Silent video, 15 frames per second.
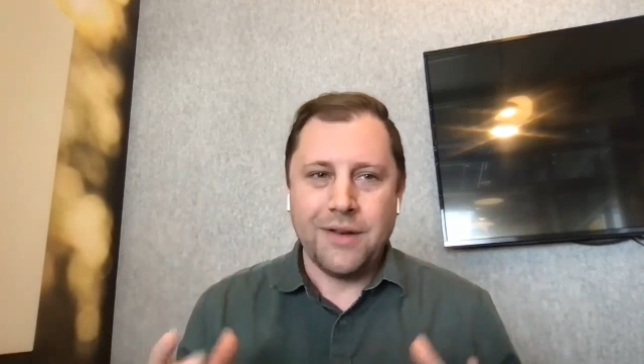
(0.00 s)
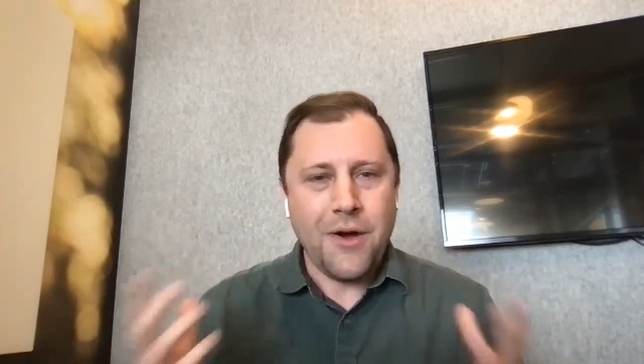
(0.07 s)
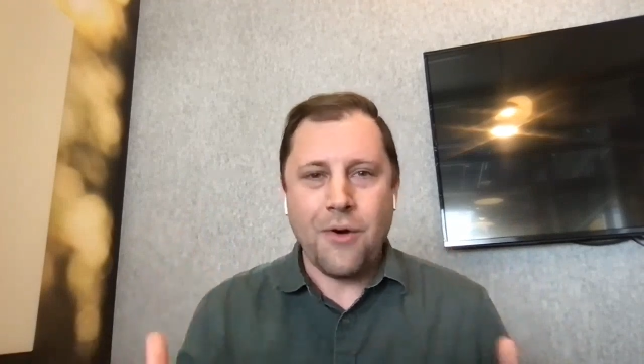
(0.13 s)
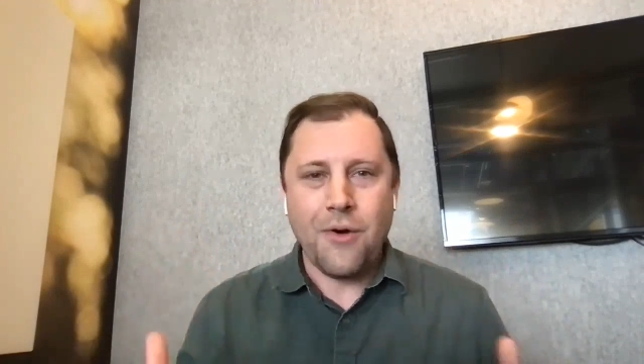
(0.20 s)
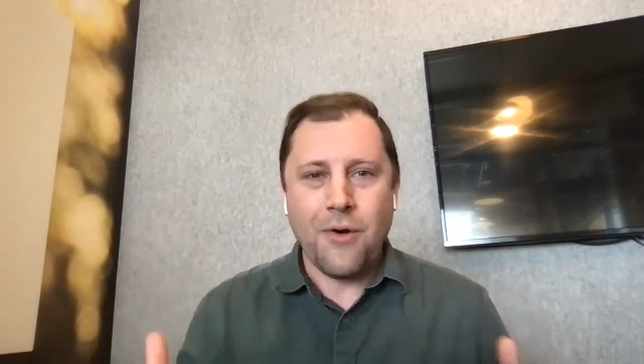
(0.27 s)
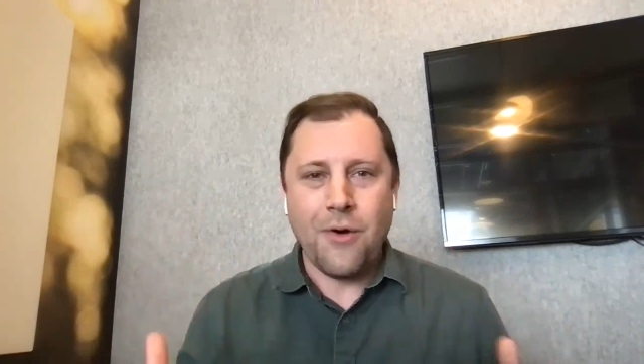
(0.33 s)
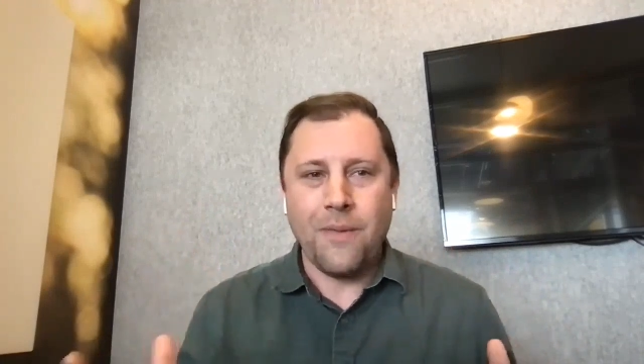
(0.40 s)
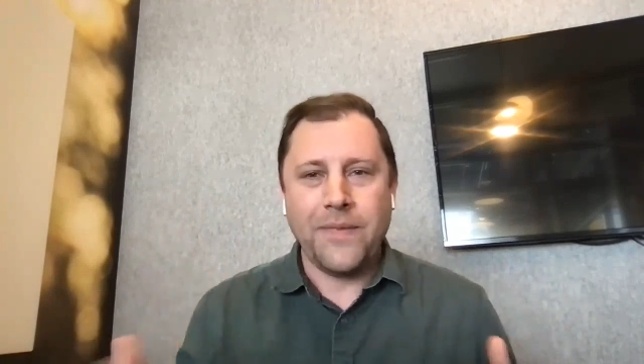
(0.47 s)

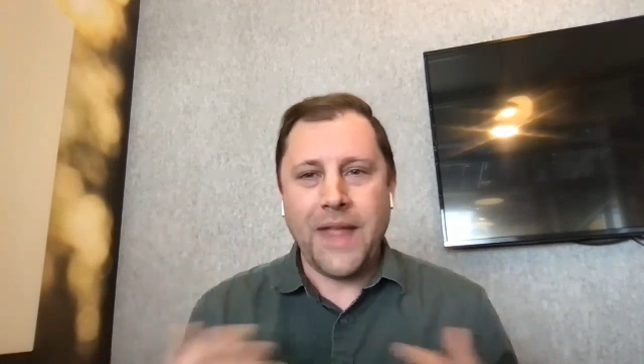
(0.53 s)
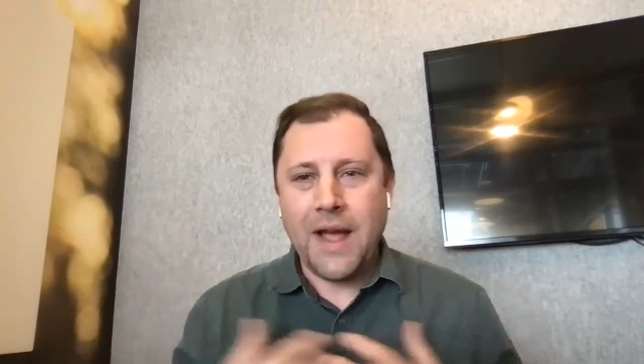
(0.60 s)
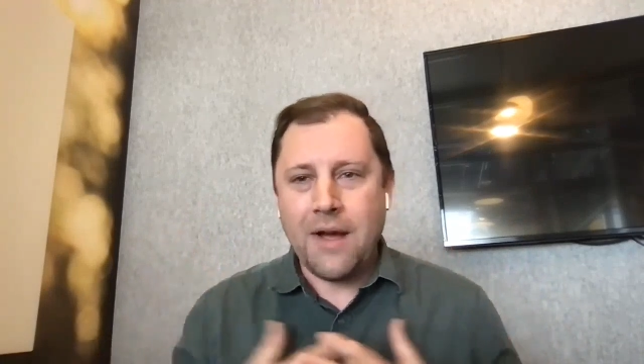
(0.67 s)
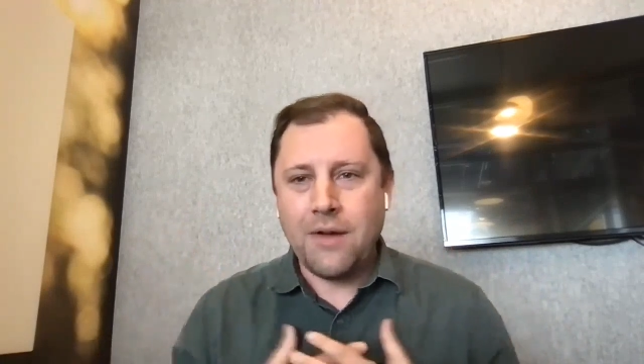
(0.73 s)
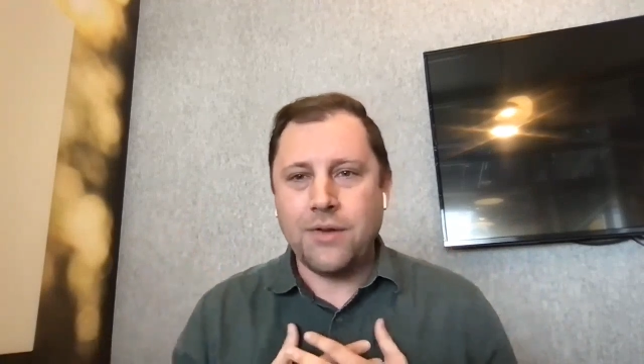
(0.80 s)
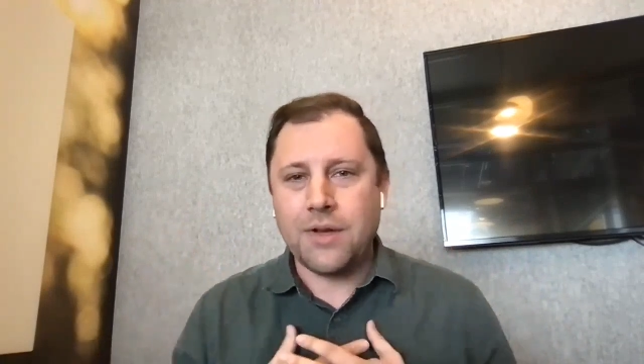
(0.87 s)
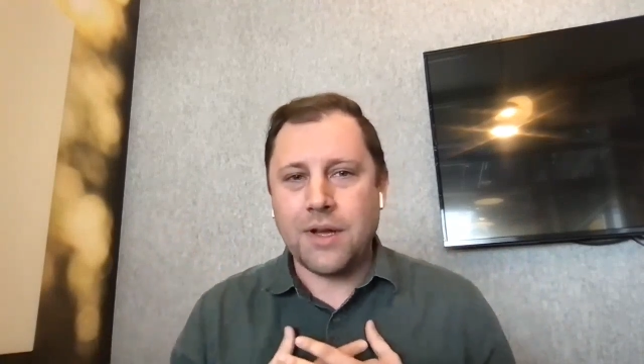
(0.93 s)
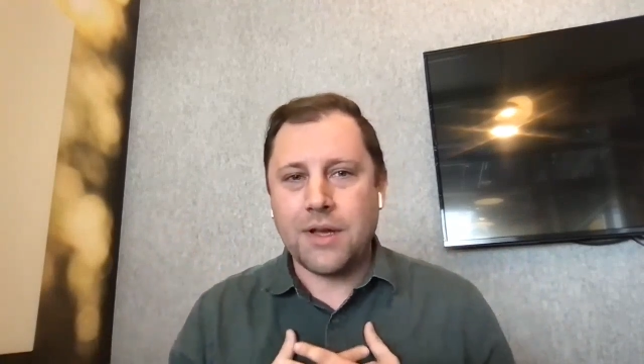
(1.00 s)
No, now
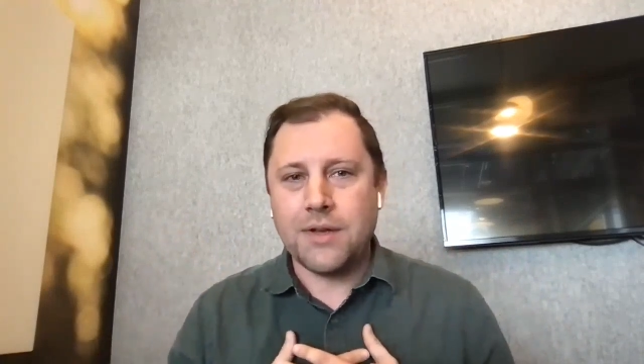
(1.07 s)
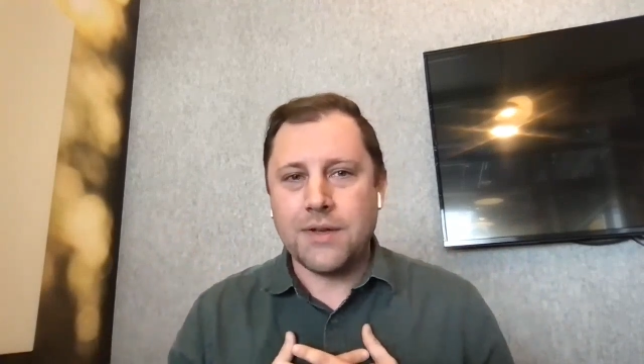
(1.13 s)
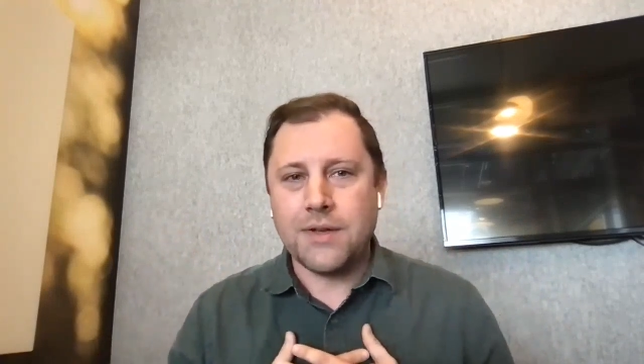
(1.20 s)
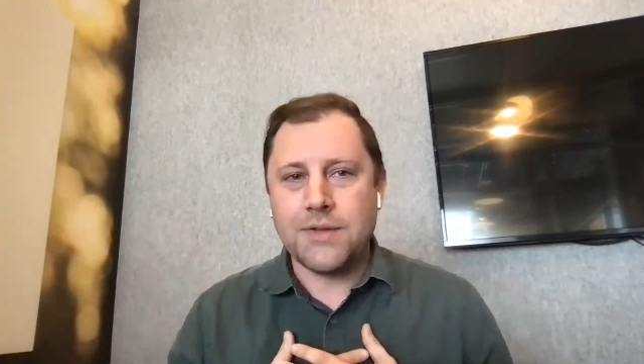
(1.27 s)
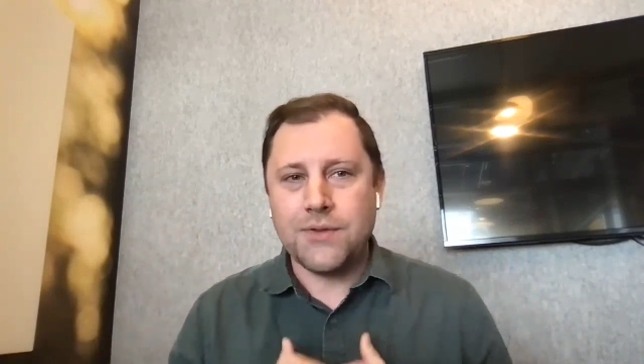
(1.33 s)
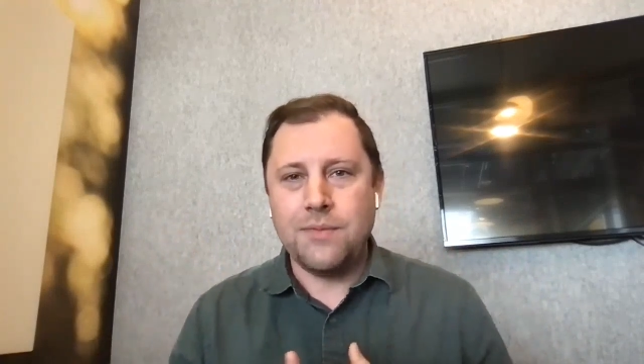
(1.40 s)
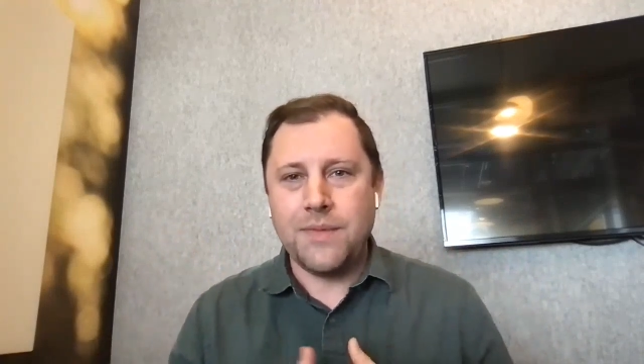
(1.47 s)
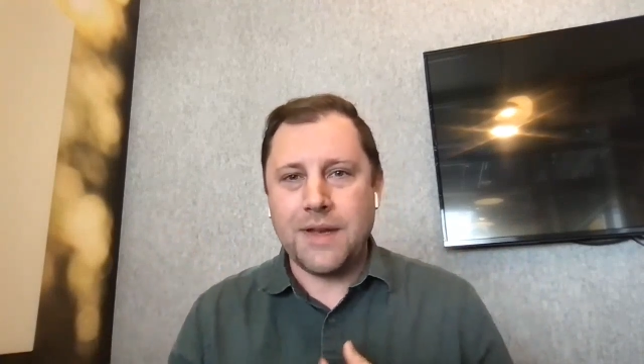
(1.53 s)
you can
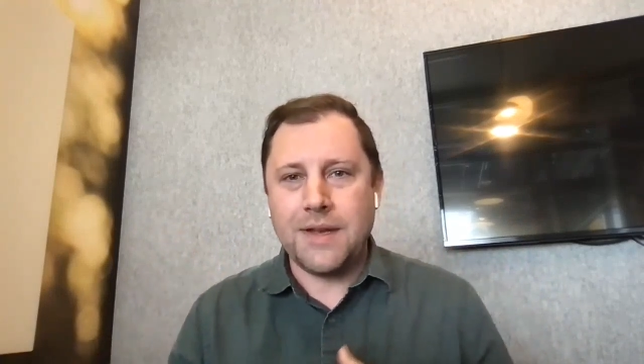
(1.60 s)
consume